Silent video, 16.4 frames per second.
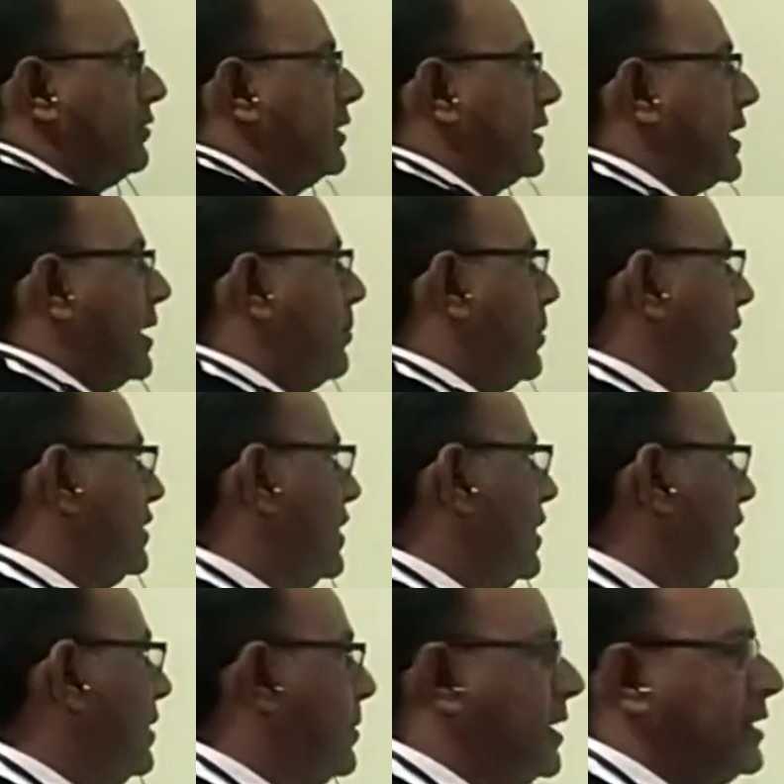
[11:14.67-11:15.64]
if the
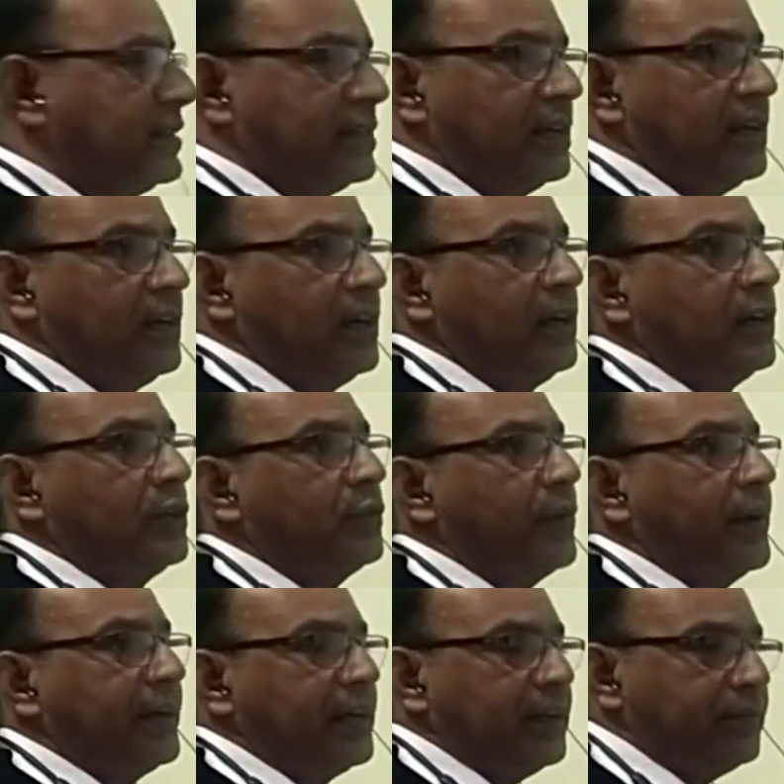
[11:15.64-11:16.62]
temperature remains
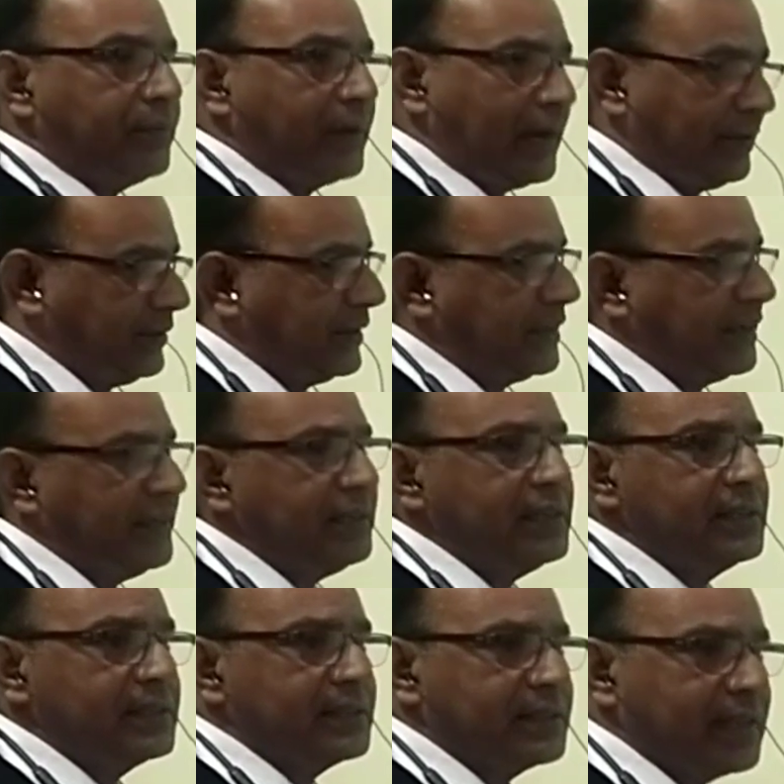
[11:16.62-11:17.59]
25
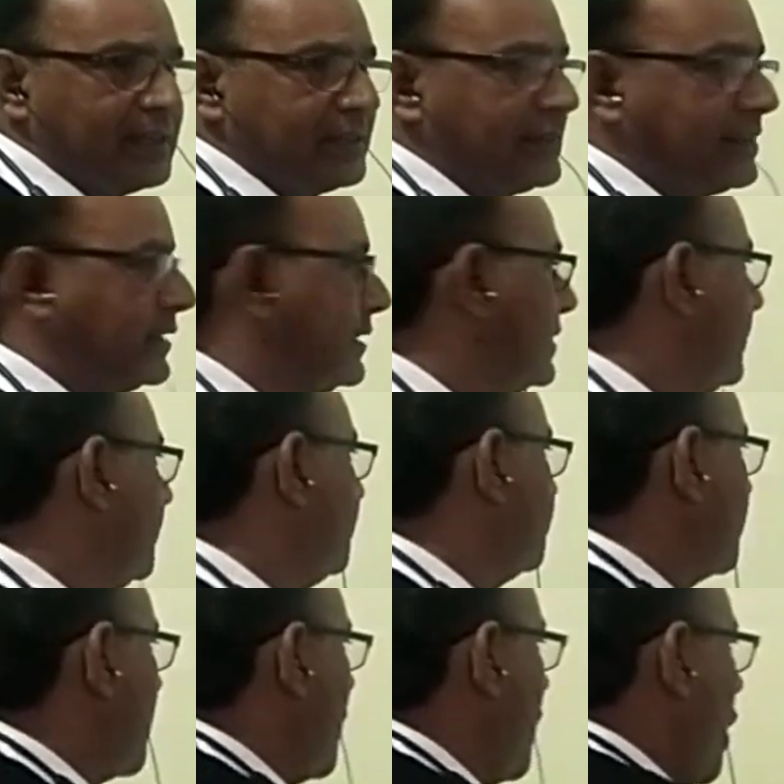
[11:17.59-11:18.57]
degrees Celsius.
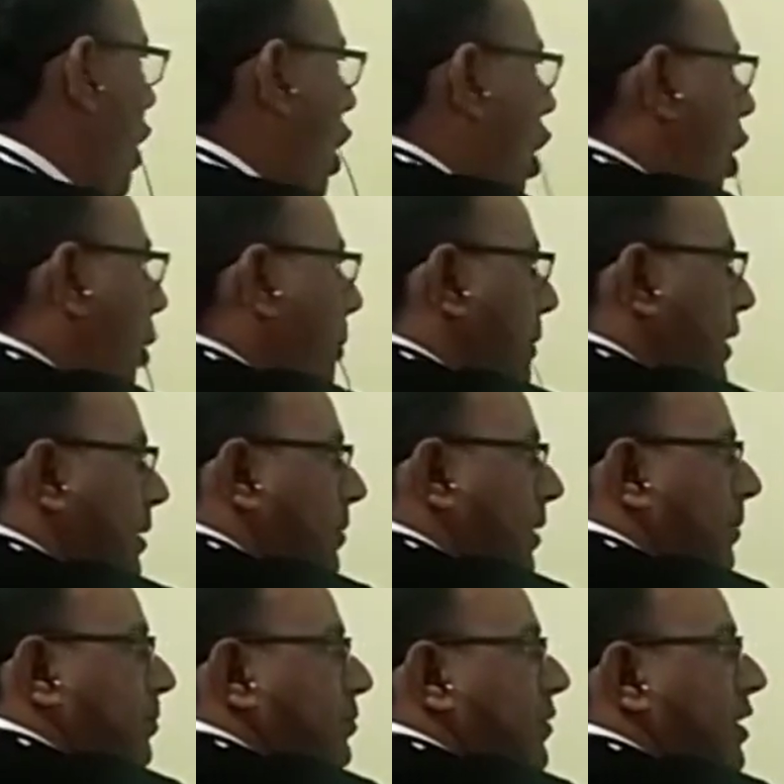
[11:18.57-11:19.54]

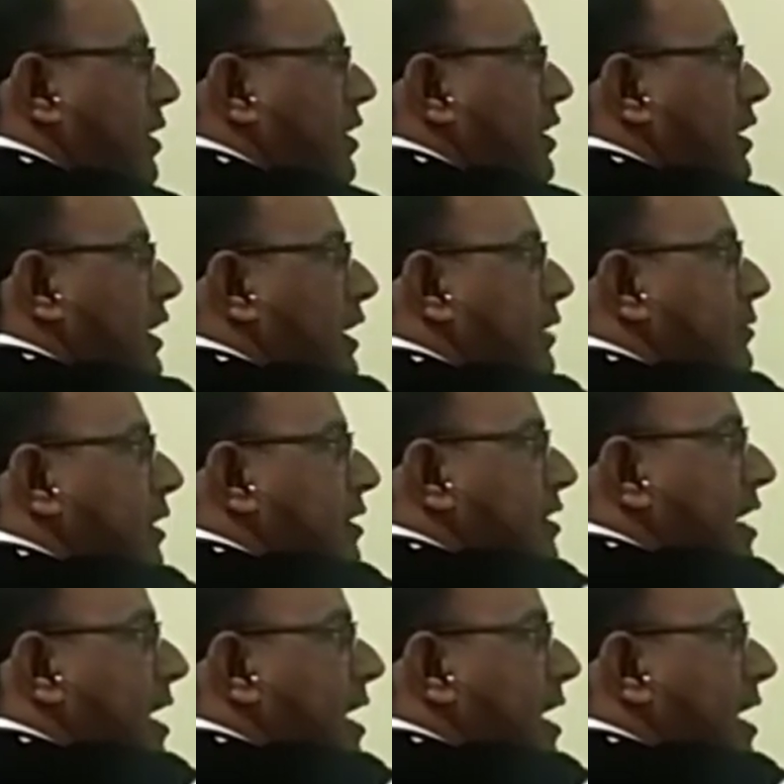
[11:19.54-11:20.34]
Optimum, if the